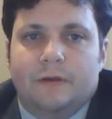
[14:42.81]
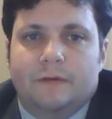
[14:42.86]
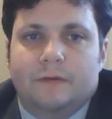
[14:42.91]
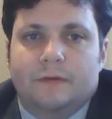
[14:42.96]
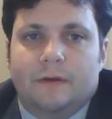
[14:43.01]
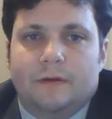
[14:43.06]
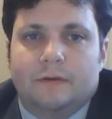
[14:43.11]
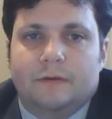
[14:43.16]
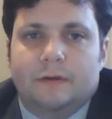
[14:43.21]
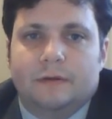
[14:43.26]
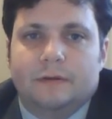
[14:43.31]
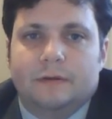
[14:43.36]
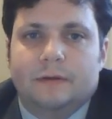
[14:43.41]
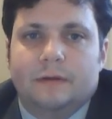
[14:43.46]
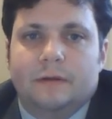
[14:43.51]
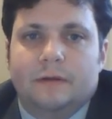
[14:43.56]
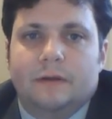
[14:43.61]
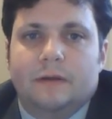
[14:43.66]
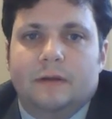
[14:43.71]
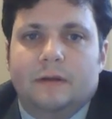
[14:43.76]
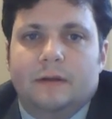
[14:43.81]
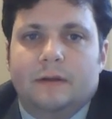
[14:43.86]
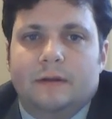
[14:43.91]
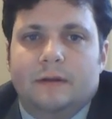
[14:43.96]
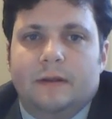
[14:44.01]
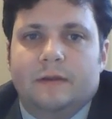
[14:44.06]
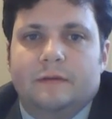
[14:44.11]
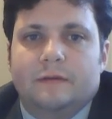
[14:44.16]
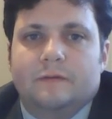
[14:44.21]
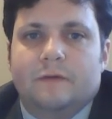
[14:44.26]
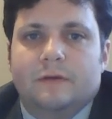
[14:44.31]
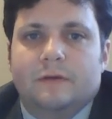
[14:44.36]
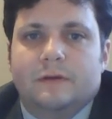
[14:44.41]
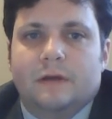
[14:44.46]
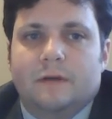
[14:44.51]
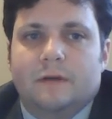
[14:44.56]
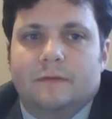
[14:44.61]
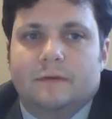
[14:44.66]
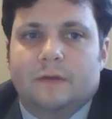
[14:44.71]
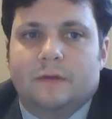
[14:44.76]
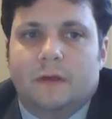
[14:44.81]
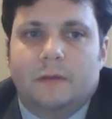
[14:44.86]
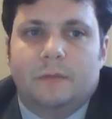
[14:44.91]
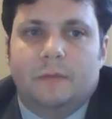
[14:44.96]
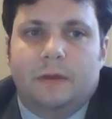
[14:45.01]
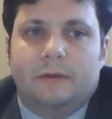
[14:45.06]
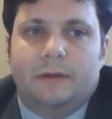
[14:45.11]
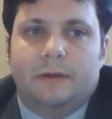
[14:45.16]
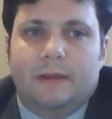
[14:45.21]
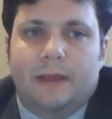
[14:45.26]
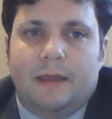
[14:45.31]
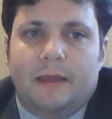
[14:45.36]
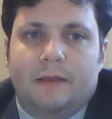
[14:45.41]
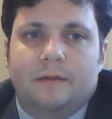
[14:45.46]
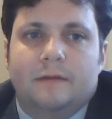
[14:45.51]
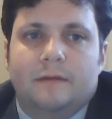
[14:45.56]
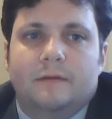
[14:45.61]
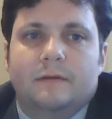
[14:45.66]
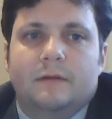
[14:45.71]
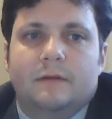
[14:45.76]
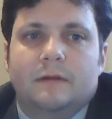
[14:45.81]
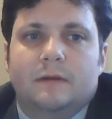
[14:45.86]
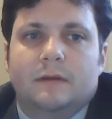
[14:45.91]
video started, let's stretch out the timeline again,